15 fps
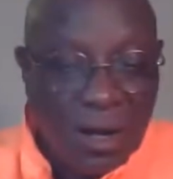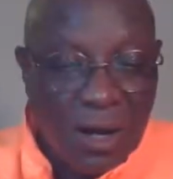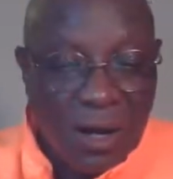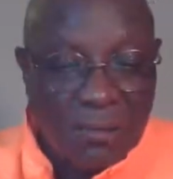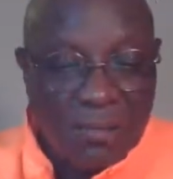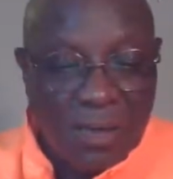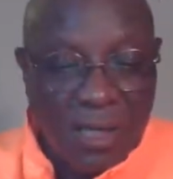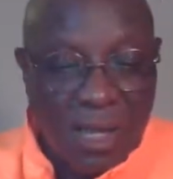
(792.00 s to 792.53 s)

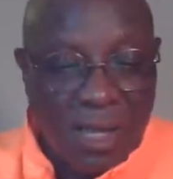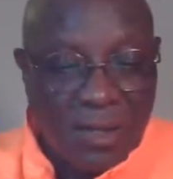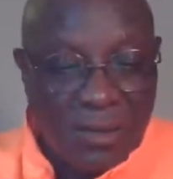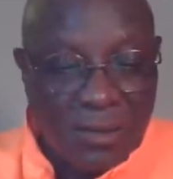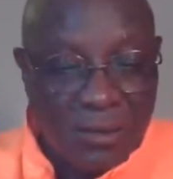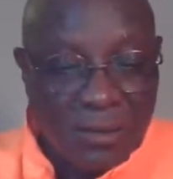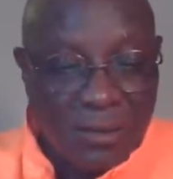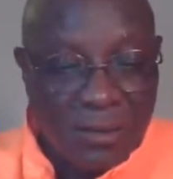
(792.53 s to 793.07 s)

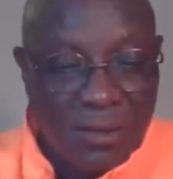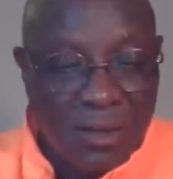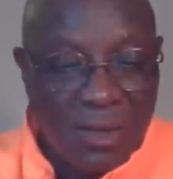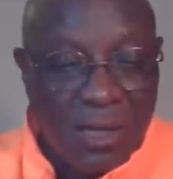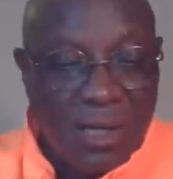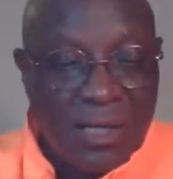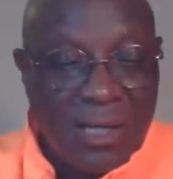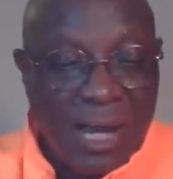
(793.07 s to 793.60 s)
Armageddon,
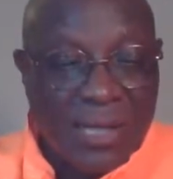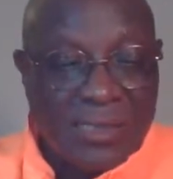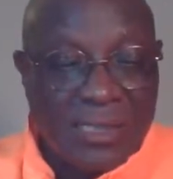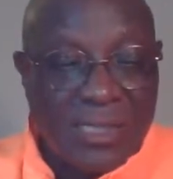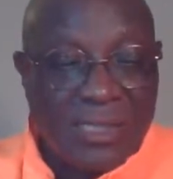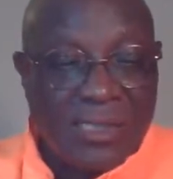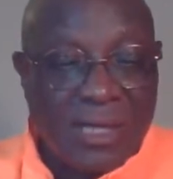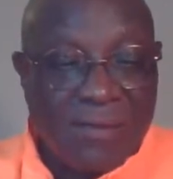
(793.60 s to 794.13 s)

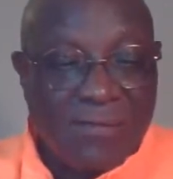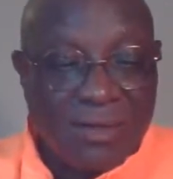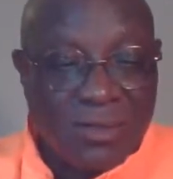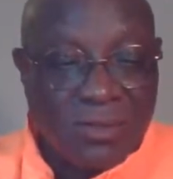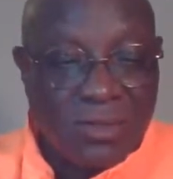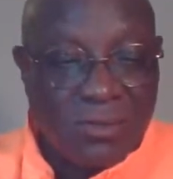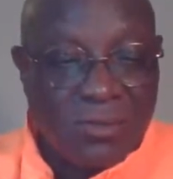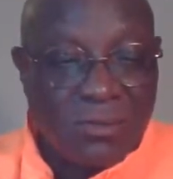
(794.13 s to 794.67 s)

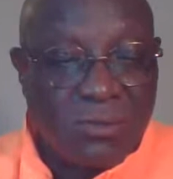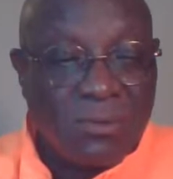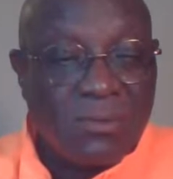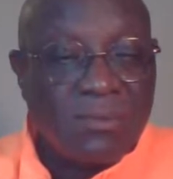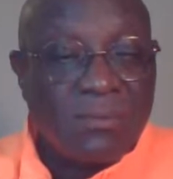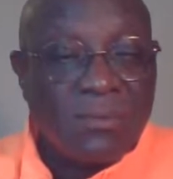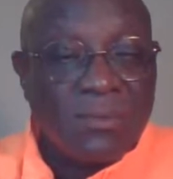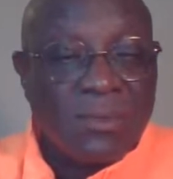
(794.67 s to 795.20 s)
1972.
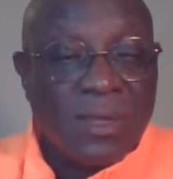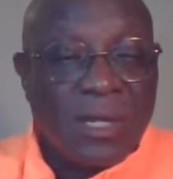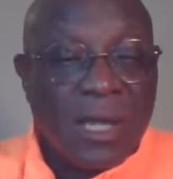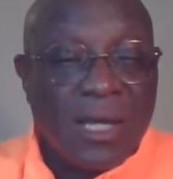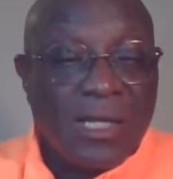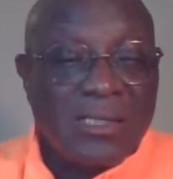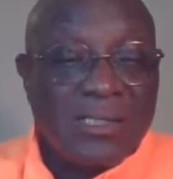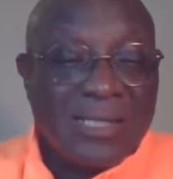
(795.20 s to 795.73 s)

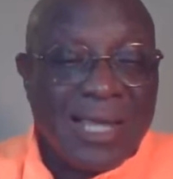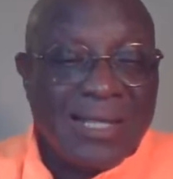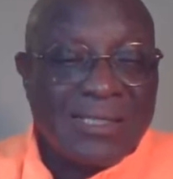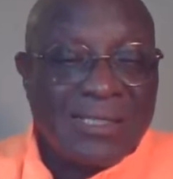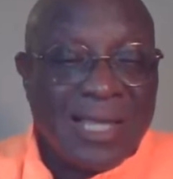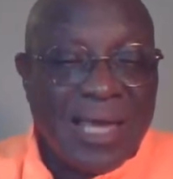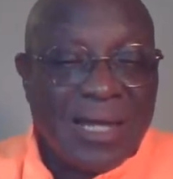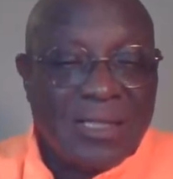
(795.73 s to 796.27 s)
And it
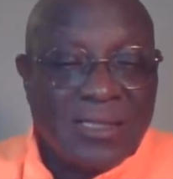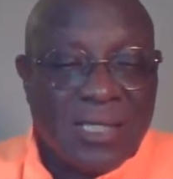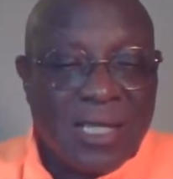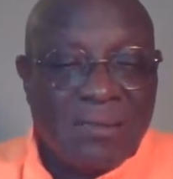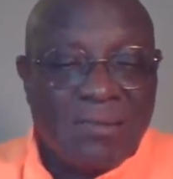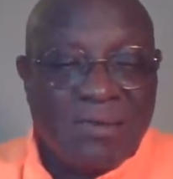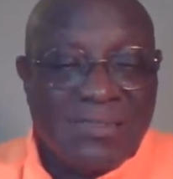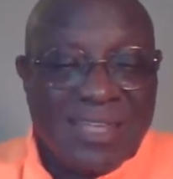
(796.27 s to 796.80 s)
states that a
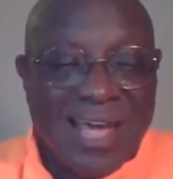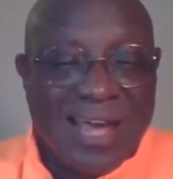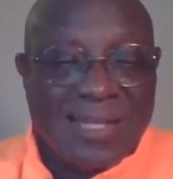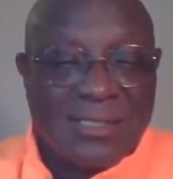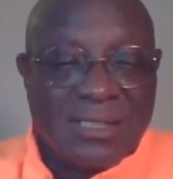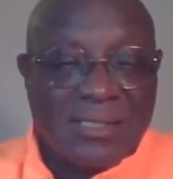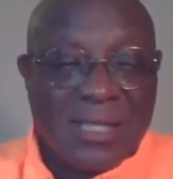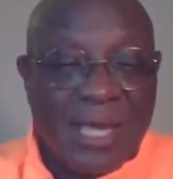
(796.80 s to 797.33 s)
team of
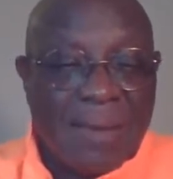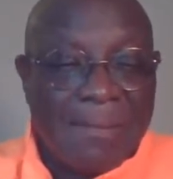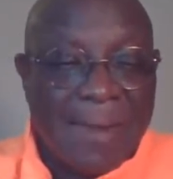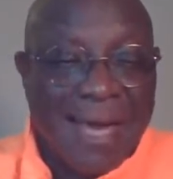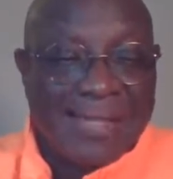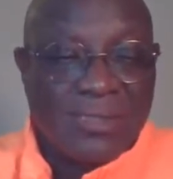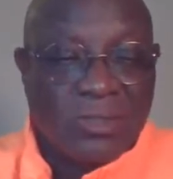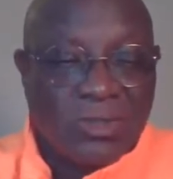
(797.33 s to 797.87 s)
scientists at
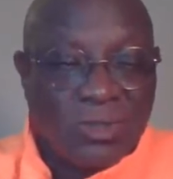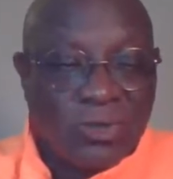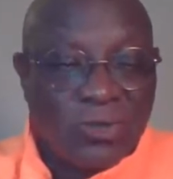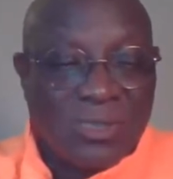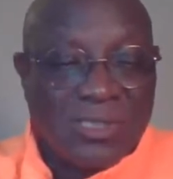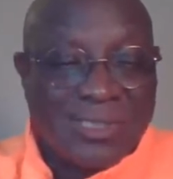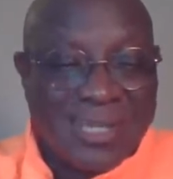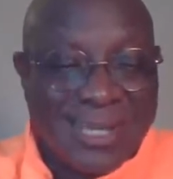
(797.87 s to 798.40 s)

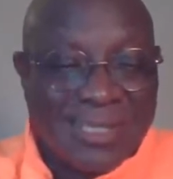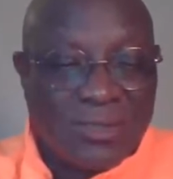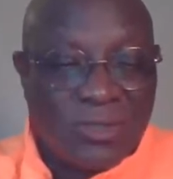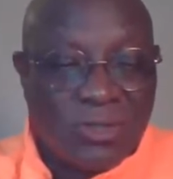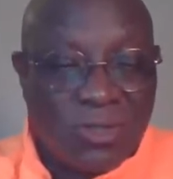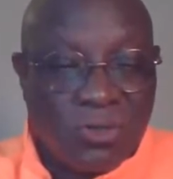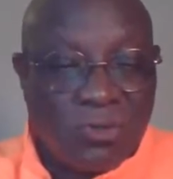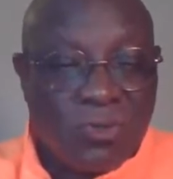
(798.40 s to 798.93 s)
Massachusetts
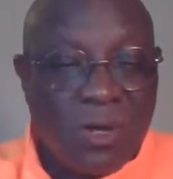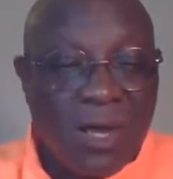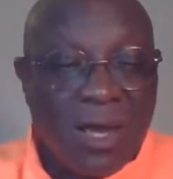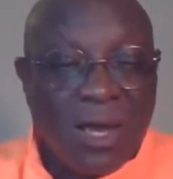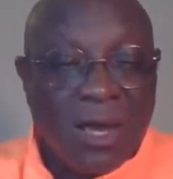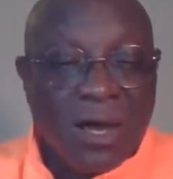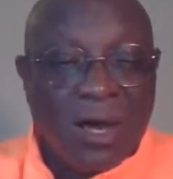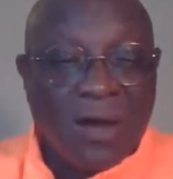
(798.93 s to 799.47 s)
Institute
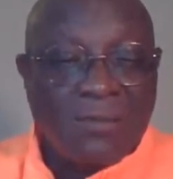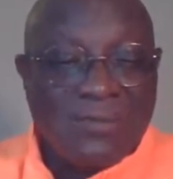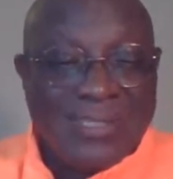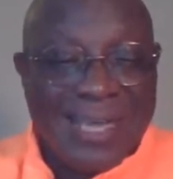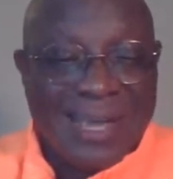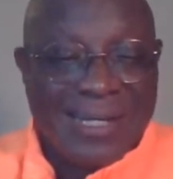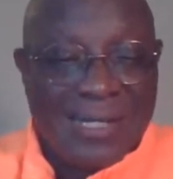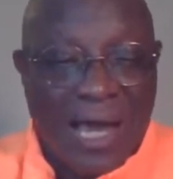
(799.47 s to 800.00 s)
of
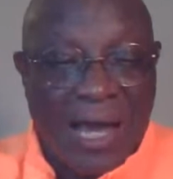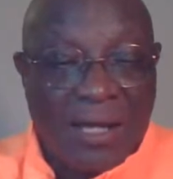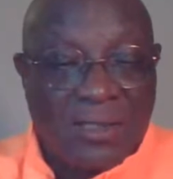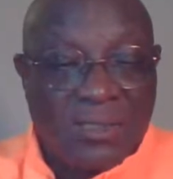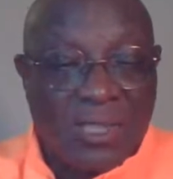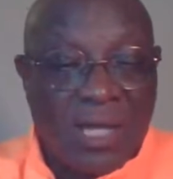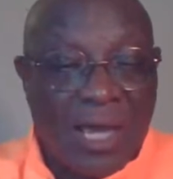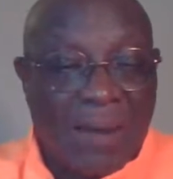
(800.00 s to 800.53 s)

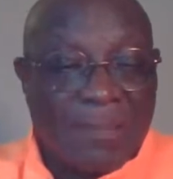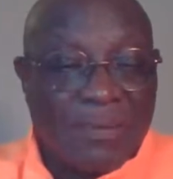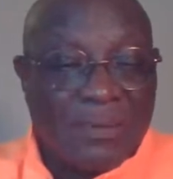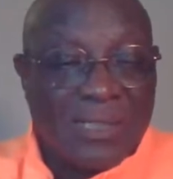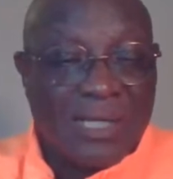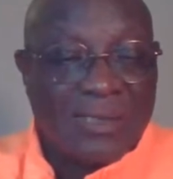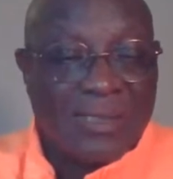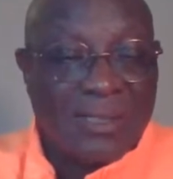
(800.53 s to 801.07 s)
Technology had
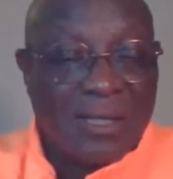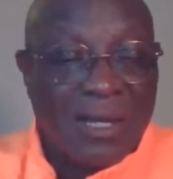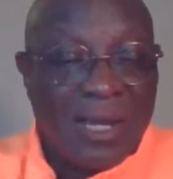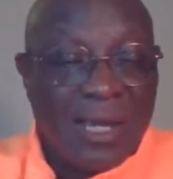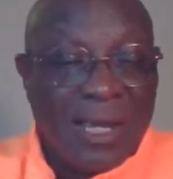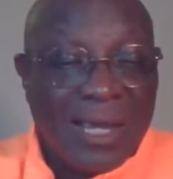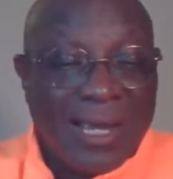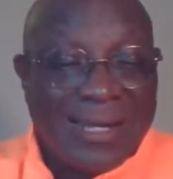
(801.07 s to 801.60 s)
predicted
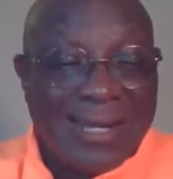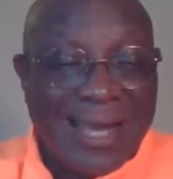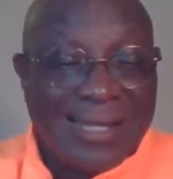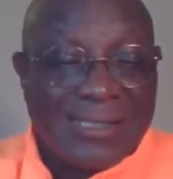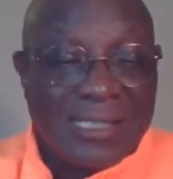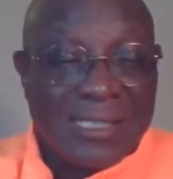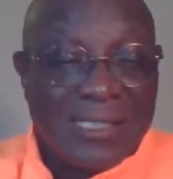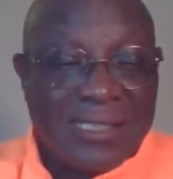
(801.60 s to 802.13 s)
in
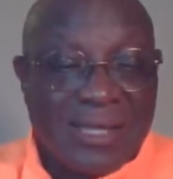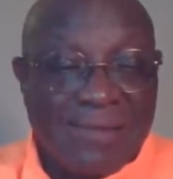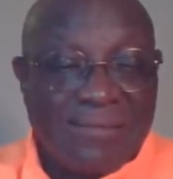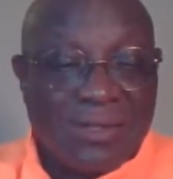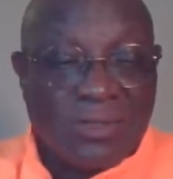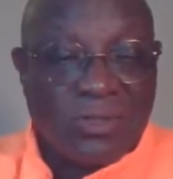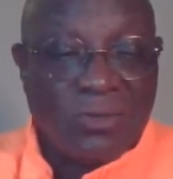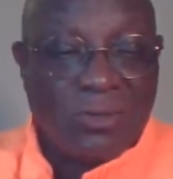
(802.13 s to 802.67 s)

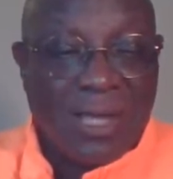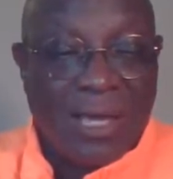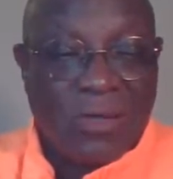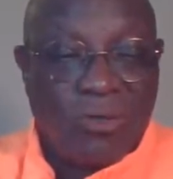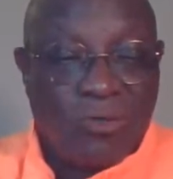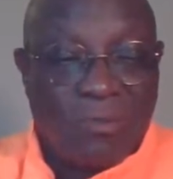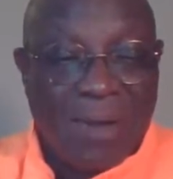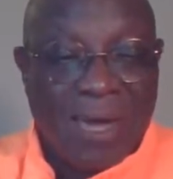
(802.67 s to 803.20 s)
1972
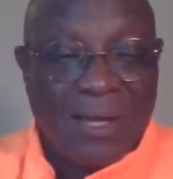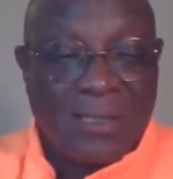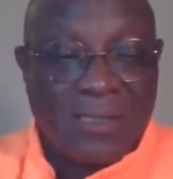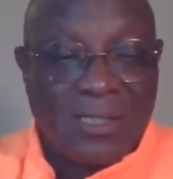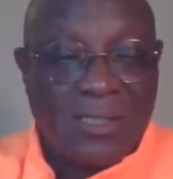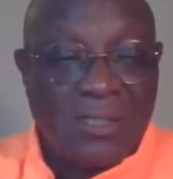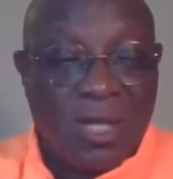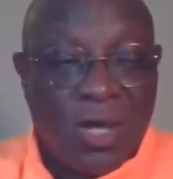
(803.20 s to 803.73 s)
that
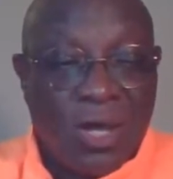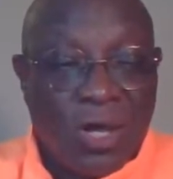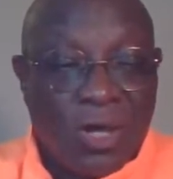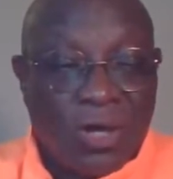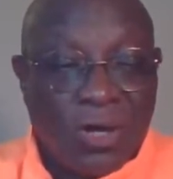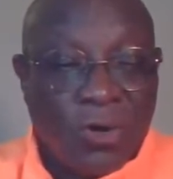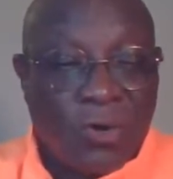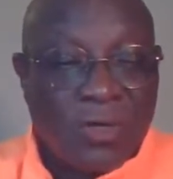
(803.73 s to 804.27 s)
humanity's
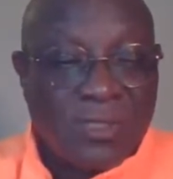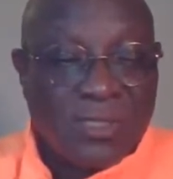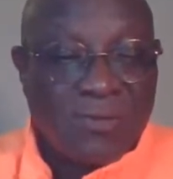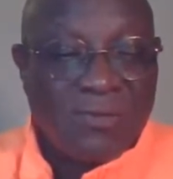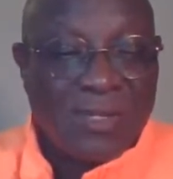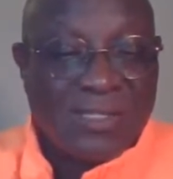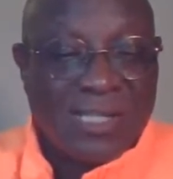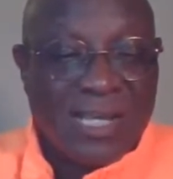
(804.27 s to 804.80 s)
current
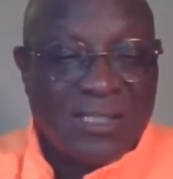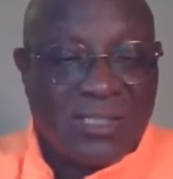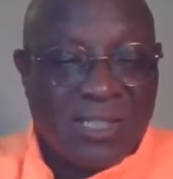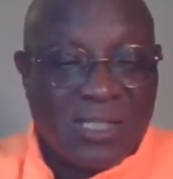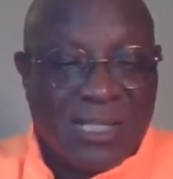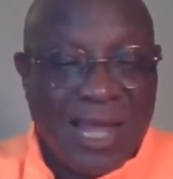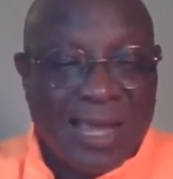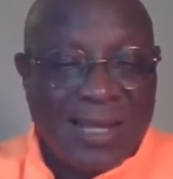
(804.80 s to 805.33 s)
civilization
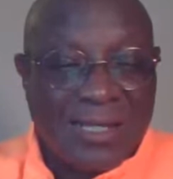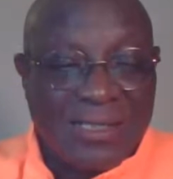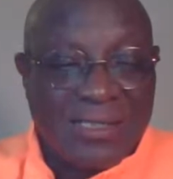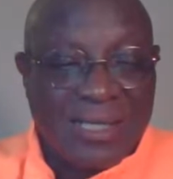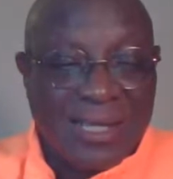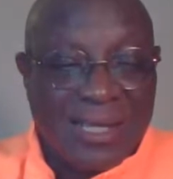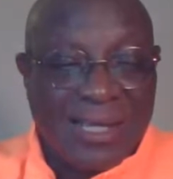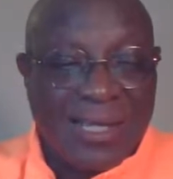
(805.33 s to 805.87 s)
is likely
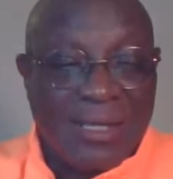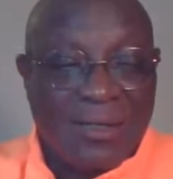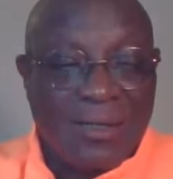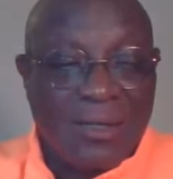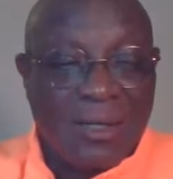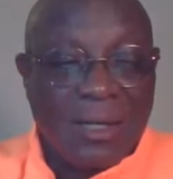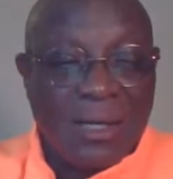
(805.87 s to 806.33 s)
to end